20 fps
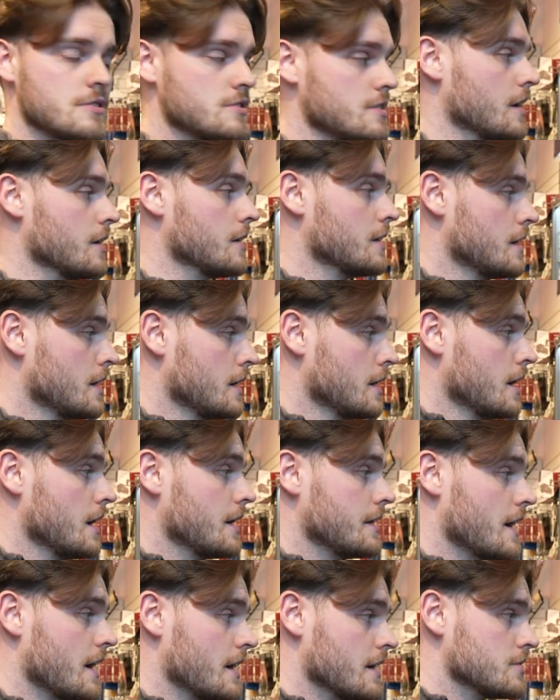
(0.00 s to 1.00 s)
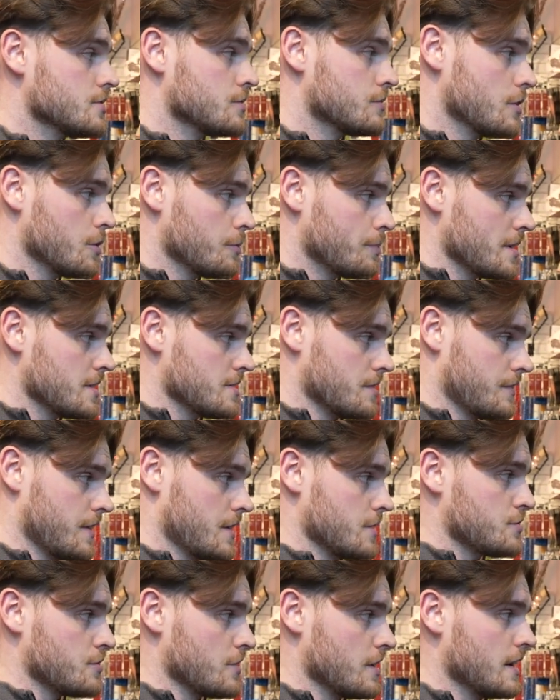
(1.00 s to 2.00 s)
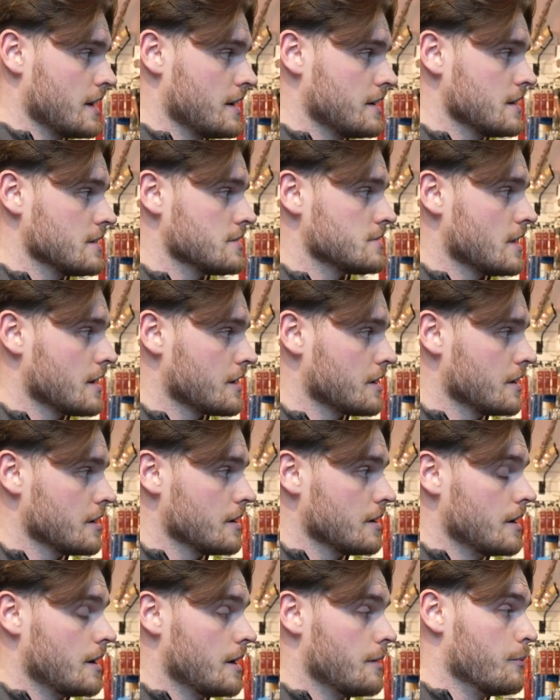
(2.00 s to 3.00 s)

So yeah, it's a real piece of history and it's like a